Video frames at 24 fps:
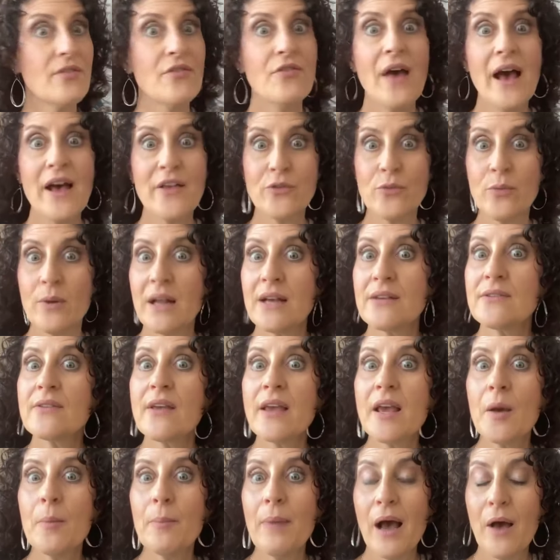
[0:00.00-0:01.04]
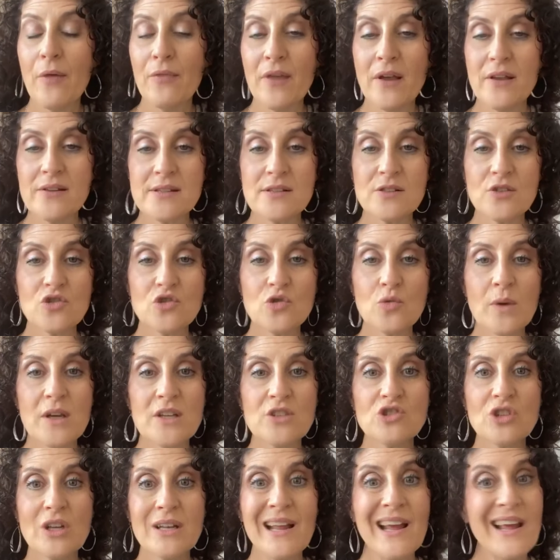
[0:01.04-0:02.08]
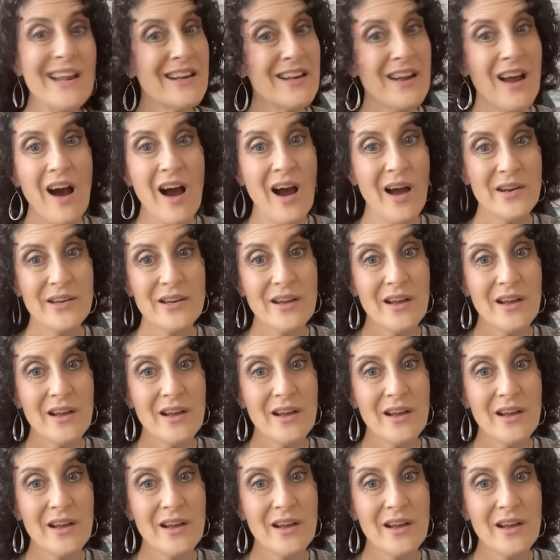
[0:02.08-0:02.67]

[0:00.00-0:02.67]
That's what I say about that situation and not